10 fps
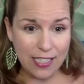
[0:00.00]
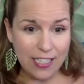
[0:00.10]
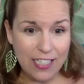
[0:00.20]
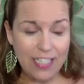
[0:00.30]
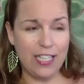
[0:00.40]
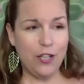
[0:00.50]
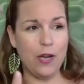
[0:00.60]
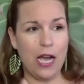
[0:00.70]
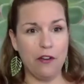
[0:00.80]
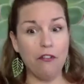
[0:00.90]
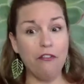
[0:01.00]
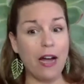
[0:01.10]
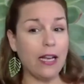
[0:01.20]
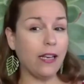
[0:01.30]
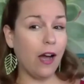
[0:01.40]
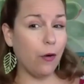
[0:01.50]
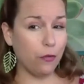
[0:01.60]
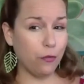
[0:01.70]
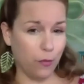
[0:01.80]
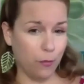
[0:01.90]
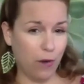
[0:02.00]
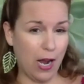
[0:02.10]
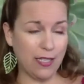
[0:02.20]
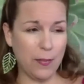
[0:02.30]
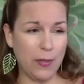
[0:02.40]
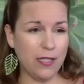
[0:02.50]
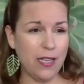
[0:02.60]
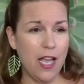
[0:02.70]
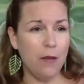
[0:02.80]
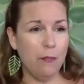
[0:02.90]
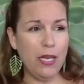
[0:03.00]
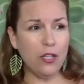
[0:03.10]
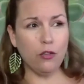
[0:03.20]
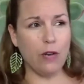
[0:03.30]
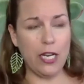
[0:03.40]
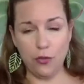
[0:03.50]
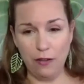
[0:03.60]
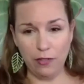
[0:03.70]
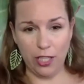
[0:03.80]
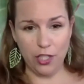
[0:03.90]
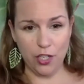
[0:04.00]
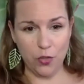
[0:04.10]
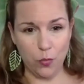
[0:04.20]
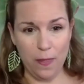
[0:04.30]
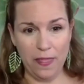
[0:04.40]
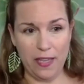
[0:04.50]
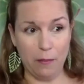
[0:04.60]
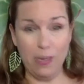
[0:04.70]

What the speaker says: that you kind of find out through the process, because being a great travel agent is one thing.